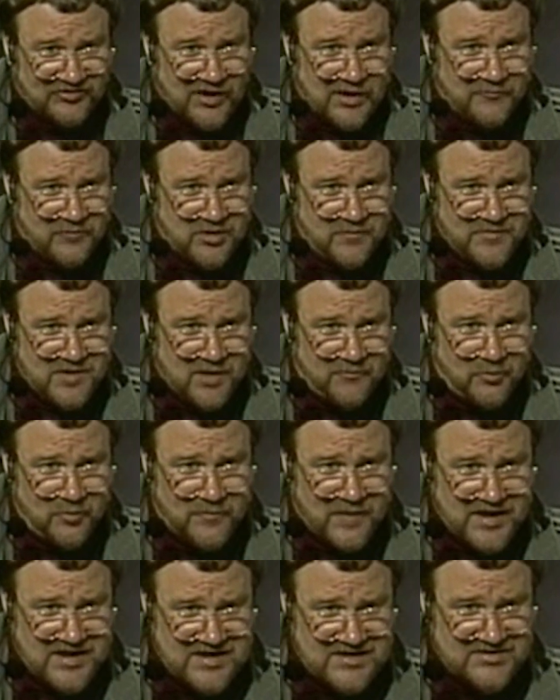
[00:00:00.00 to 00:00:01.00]
I'm going to be up with
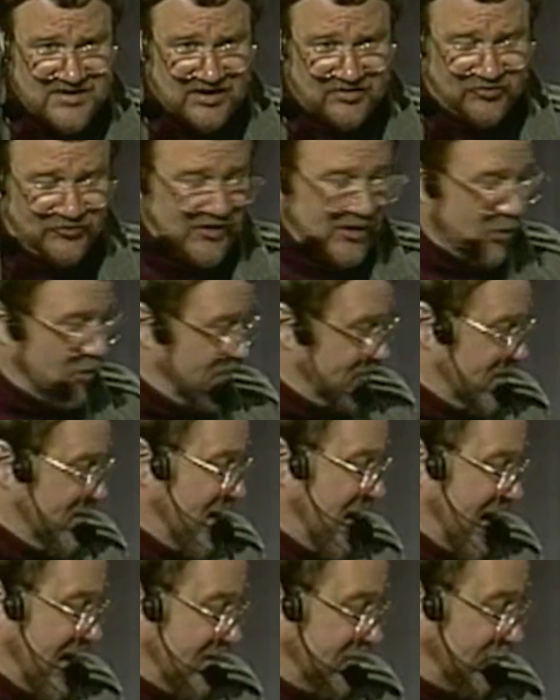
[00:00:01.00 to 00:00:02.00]
my index finger on the 9th